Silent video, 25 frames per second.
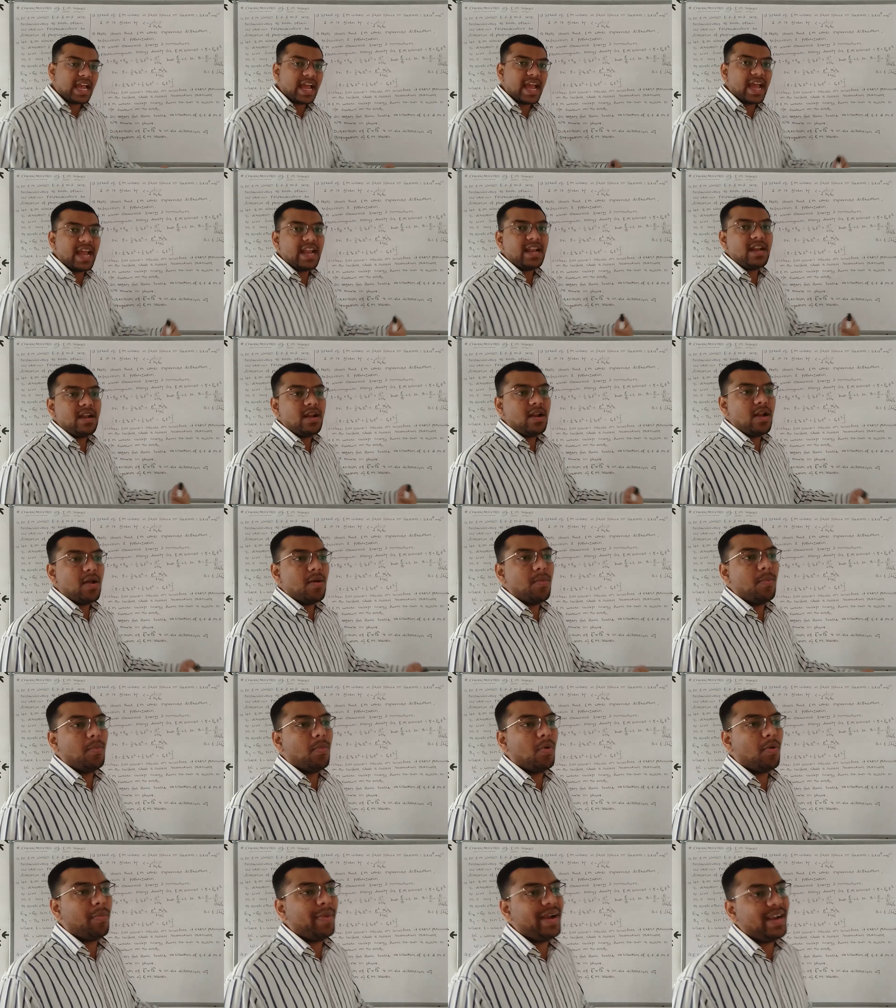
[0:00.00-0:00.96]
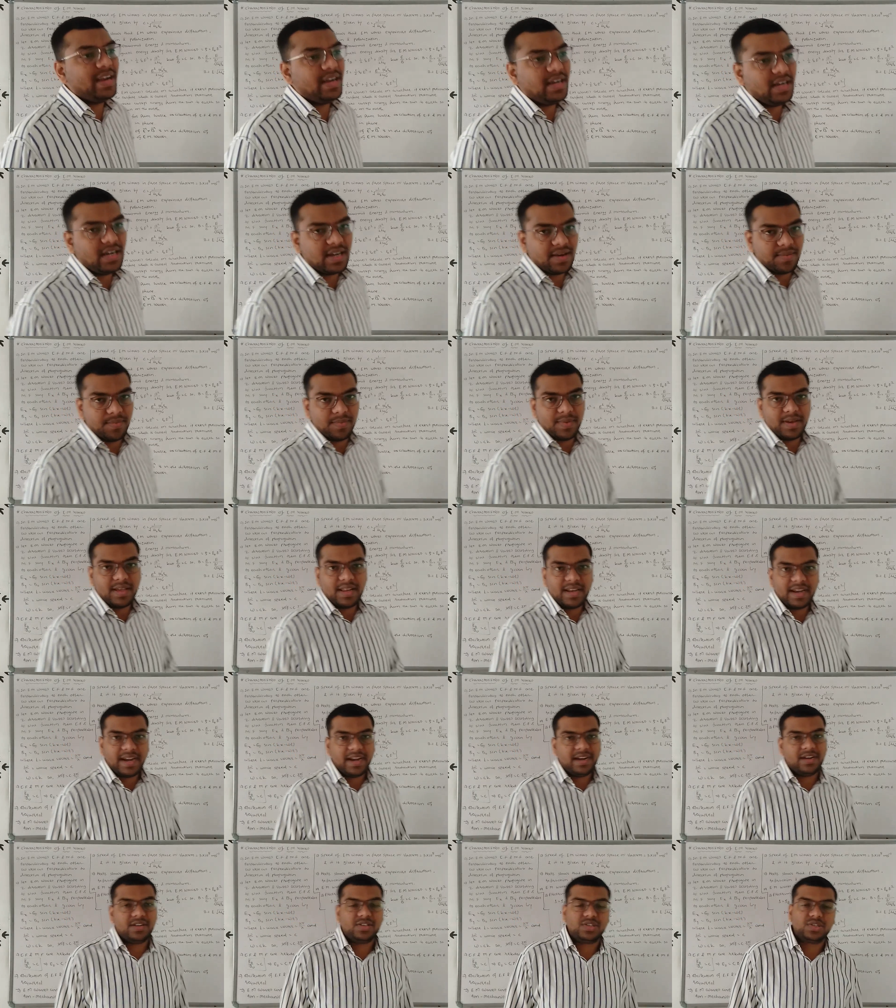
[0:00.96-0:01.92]
and momentum,
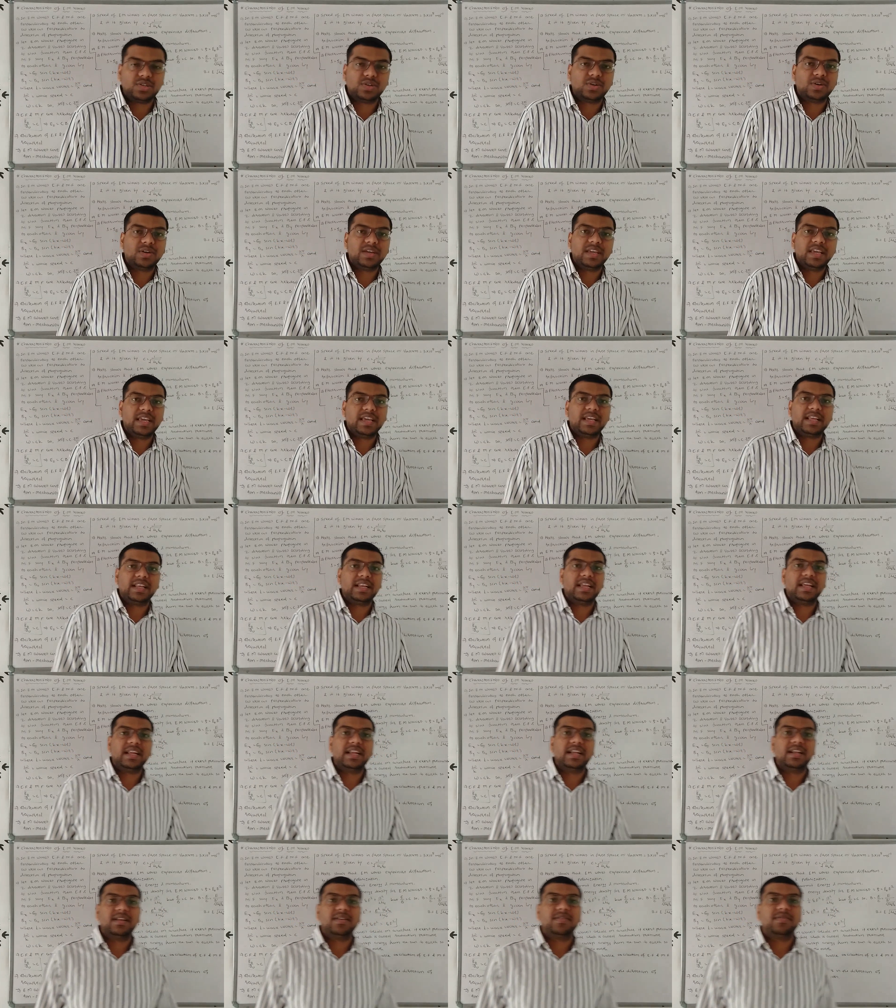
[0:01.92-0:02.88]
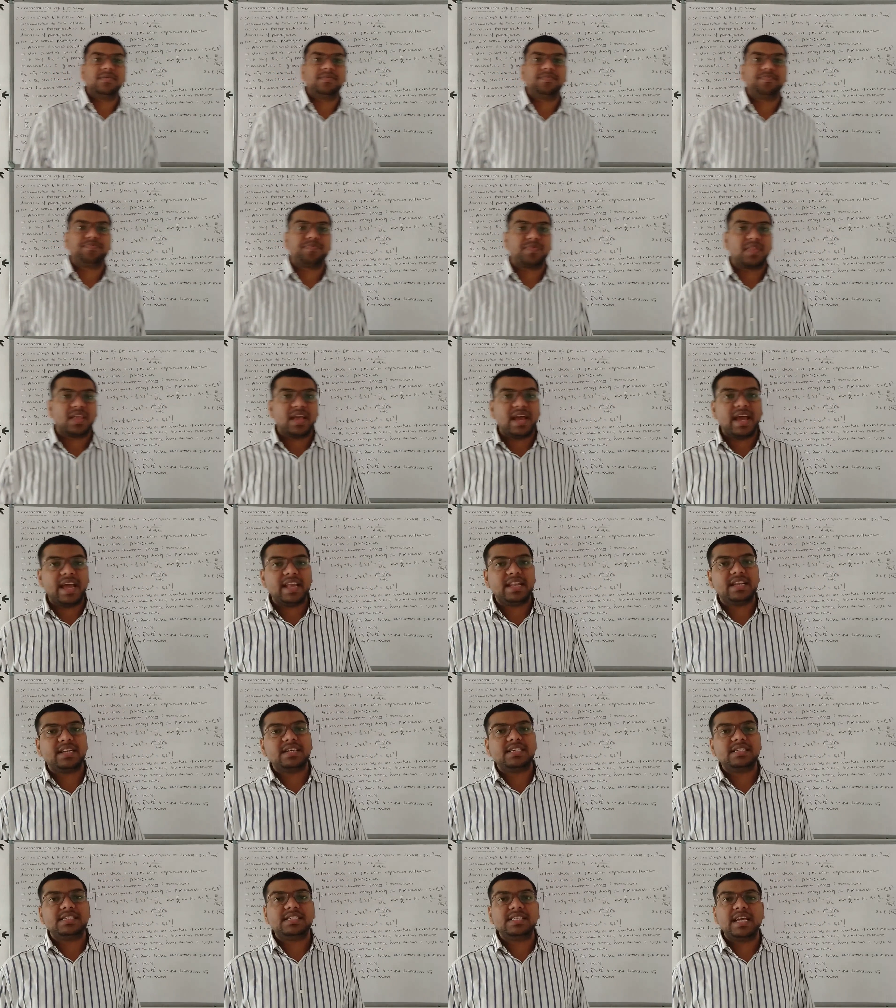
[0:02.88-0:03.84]
right? So
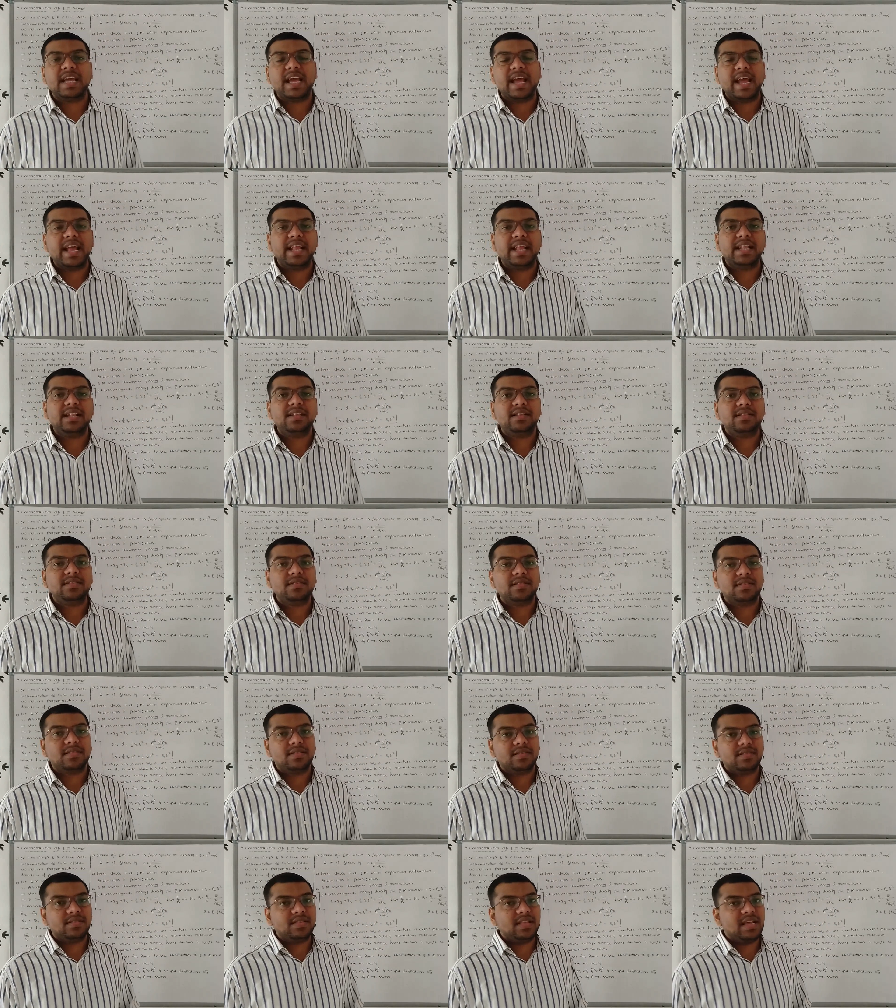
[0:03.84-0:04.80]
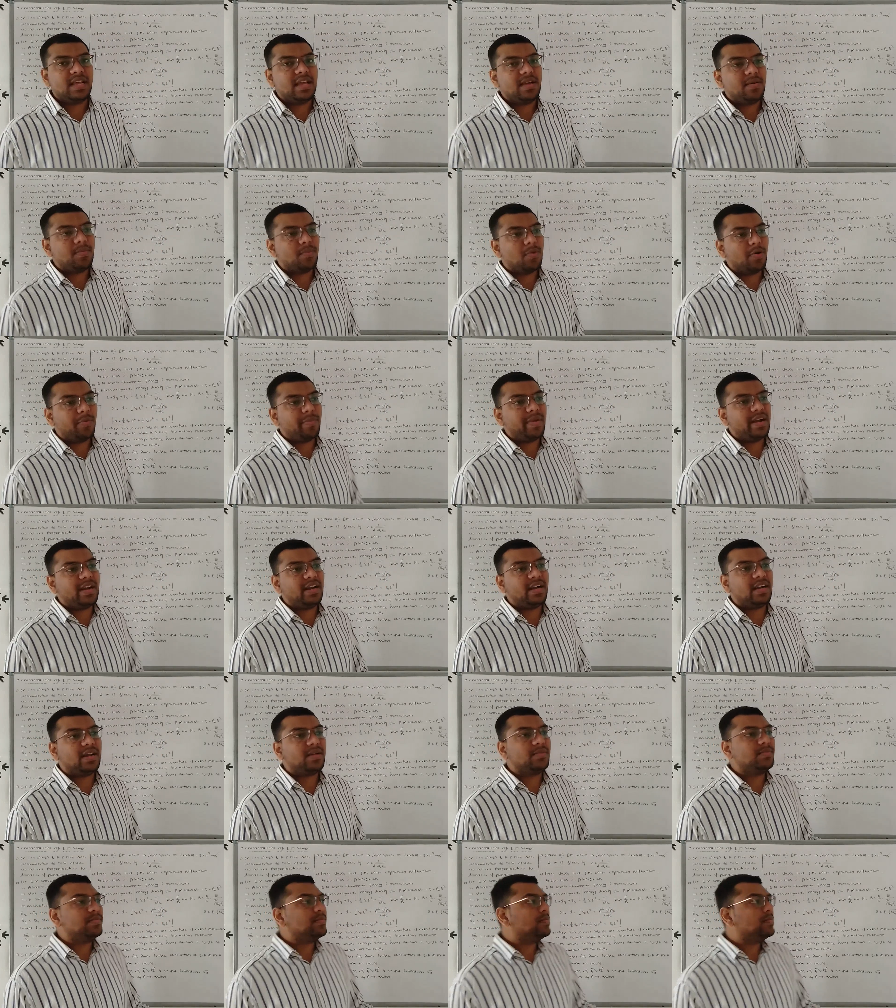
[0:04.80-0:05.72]
energy and the momentum